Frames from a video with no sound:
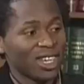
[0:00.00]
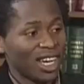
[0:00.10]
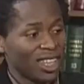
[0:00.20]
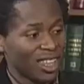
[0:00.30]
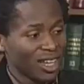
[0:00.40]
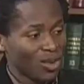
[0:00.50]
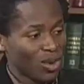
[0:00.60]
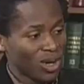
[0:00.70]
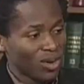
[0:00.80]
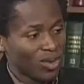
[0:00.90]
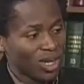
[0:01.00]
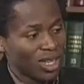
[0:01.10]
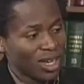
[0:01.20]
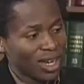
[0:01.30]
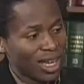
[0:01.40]
I think one
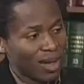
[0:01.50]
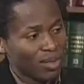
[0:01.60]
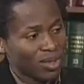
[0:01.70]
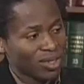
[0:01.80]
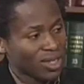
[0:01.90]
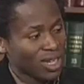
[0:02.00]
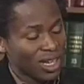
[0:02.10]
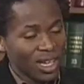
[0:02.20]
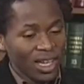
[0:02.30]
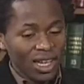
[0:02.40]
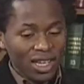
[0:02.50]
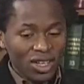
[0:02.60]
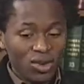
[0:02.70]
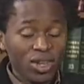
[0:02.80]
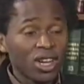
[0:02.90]
thing that happens
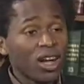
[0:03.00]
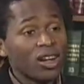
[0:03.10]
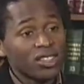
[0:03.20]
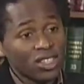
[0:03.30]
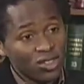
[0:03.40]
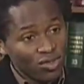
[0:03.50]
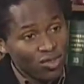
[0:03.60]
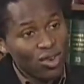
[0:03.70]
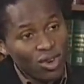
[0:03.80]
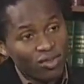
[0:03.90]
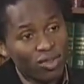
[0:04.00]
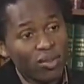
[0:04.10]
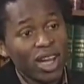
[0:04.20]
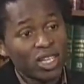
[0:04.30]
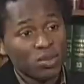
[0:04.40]
during the context of war, from
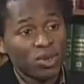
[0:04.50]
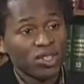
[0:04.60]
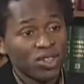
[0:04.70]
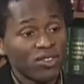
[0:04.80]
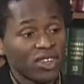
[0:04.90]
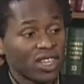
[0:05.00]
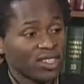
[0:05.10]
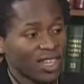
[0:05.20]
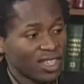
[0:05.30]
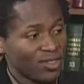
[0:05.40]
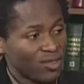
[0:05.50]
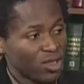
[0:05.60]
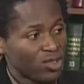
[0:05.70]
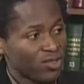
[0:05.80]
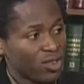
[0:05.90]
my experience of it, is that
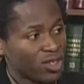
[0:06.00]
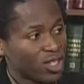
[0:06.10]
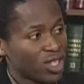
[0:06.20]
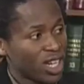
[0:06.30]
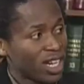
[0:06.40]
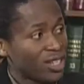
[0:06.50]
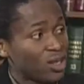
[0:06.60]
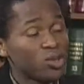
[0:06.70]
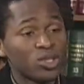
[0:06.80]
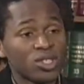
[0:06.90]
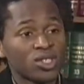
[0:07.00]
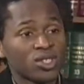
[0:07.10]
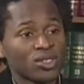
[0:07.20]
first of all, the child loses